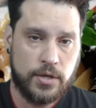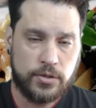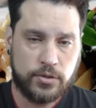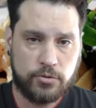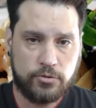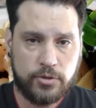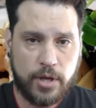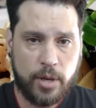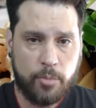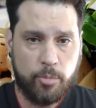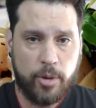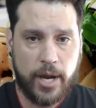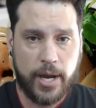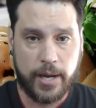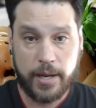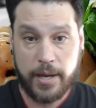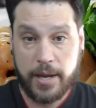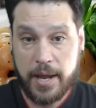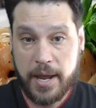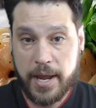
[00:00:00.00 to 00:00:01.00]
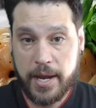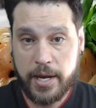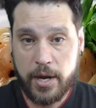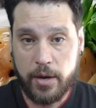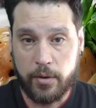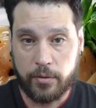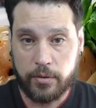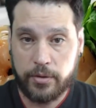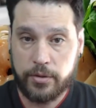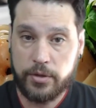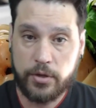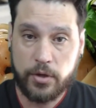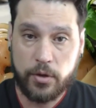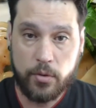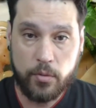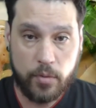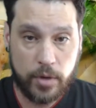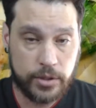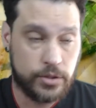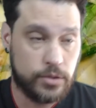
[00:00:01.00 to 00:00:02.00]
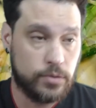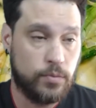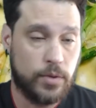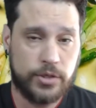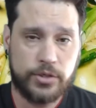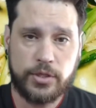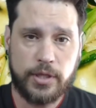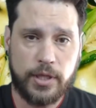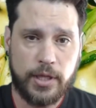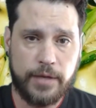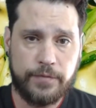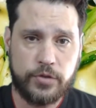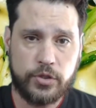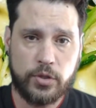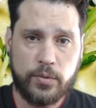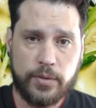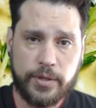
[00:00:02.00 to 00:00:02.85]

Stop by, hang out, you know, watch the live show